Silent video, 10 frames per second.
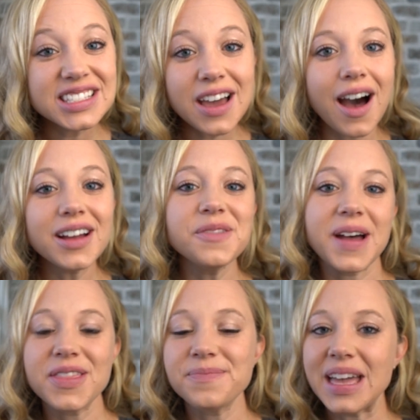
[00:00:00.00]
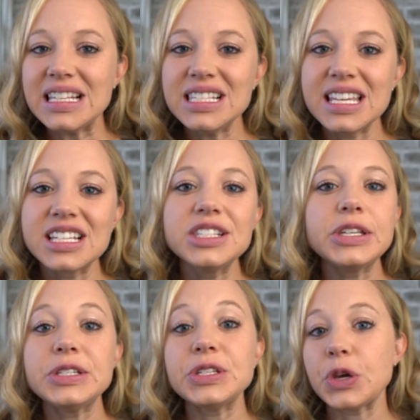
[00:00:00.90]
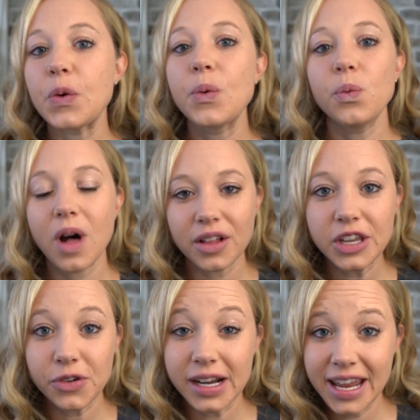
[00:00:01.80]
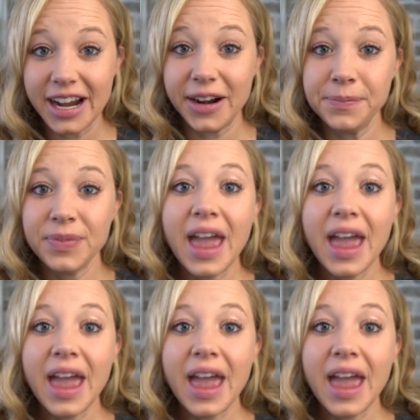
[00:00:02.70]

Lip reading: talk about the best things to do while you are here.